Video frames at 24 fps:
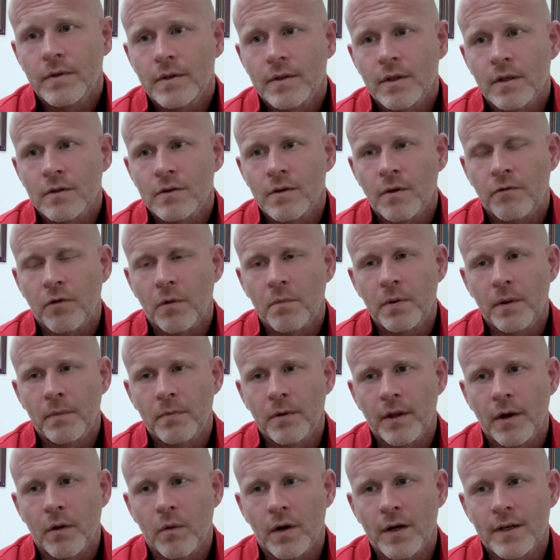those are for
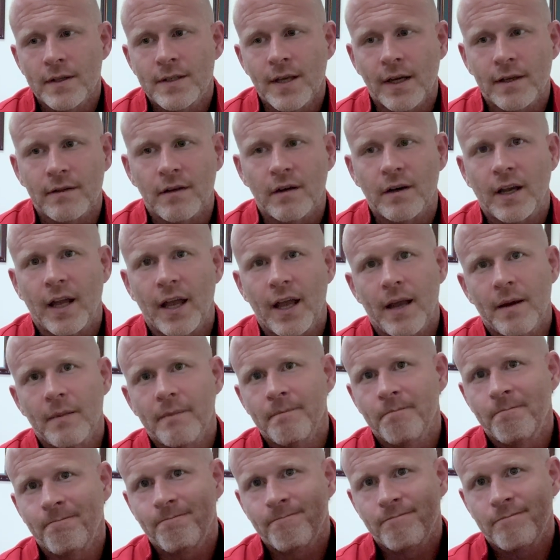people that want to take their
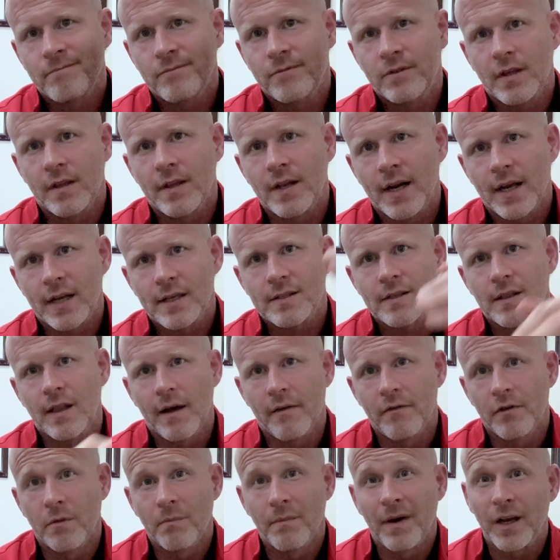game to the next
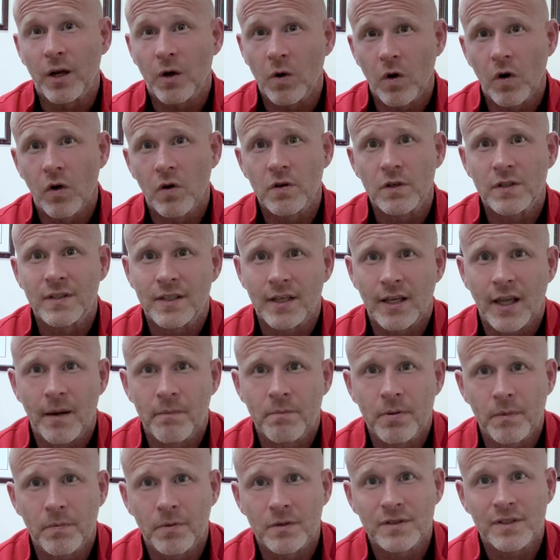level. My goal is to
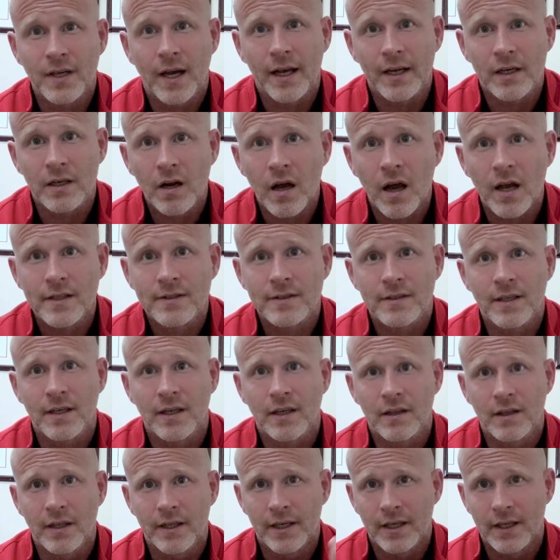get people
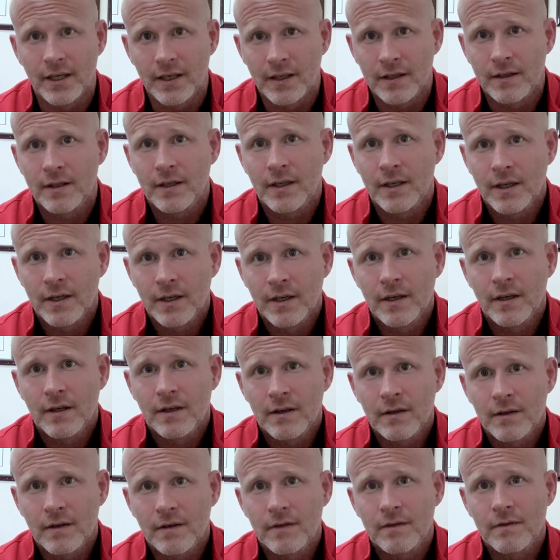diagnostically
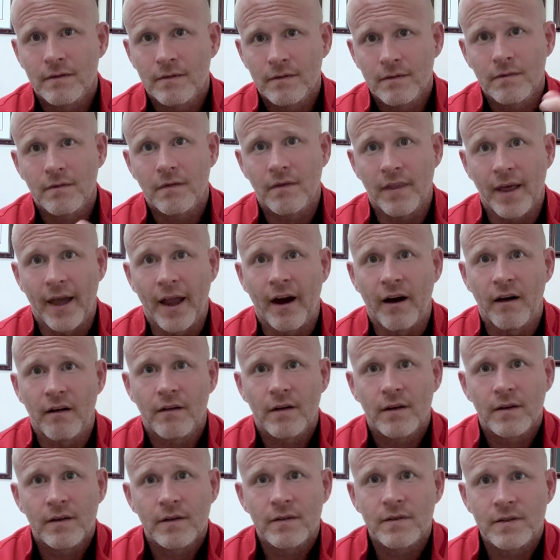
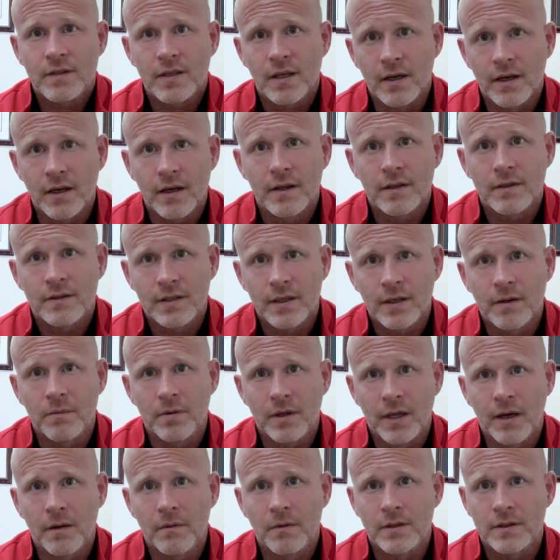there, to
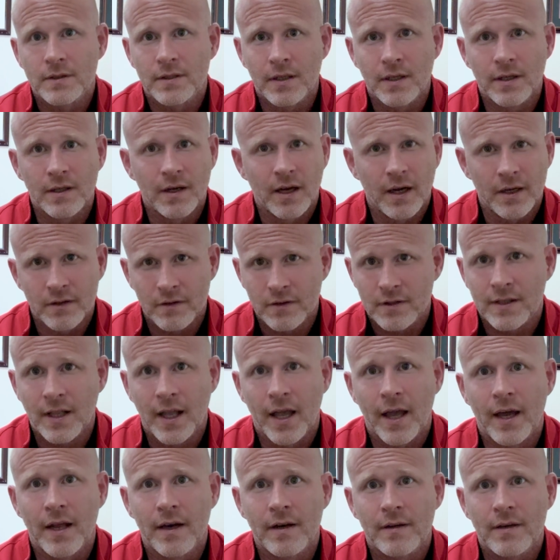be able to
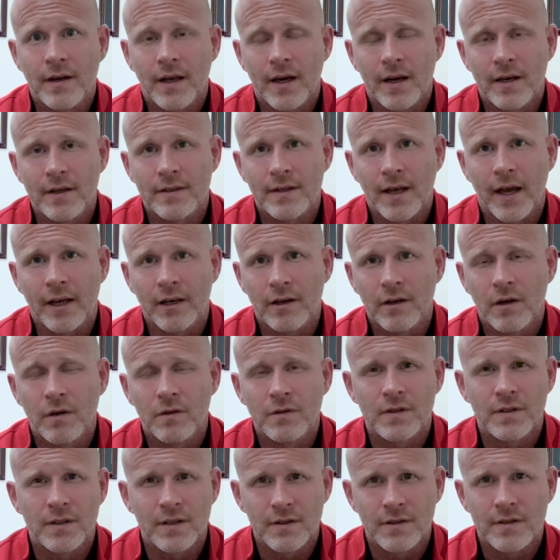understand how to
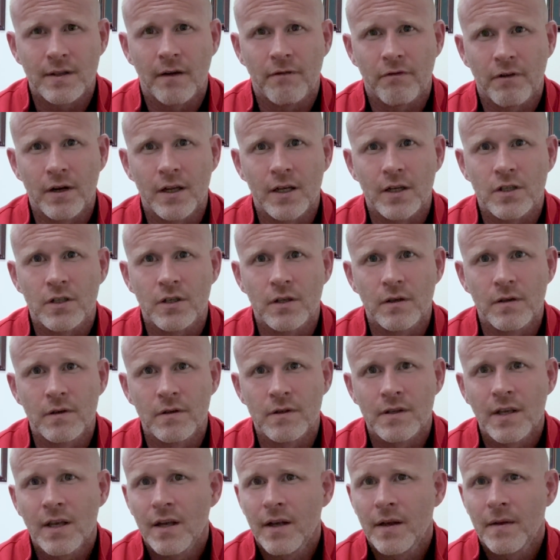diagnose these different
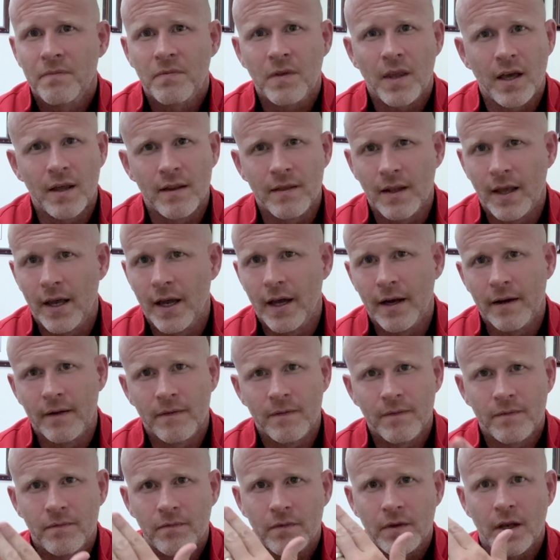issues, and
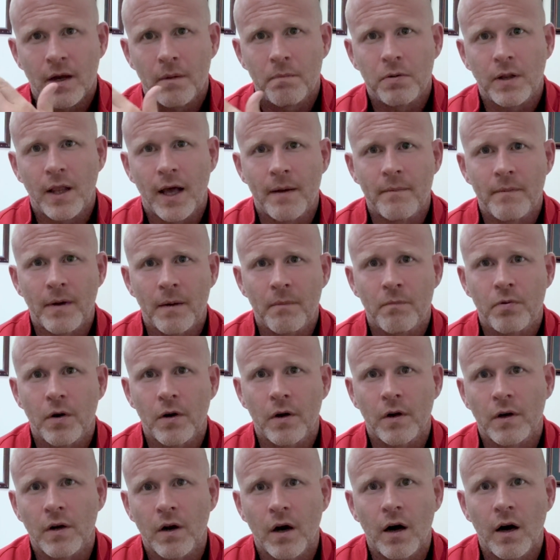then apply my
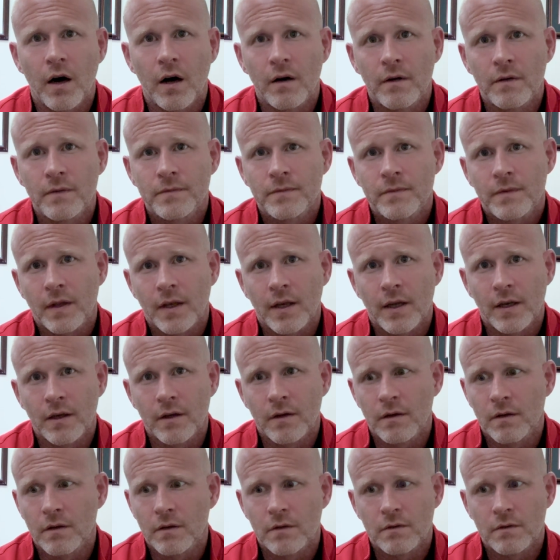protocol, and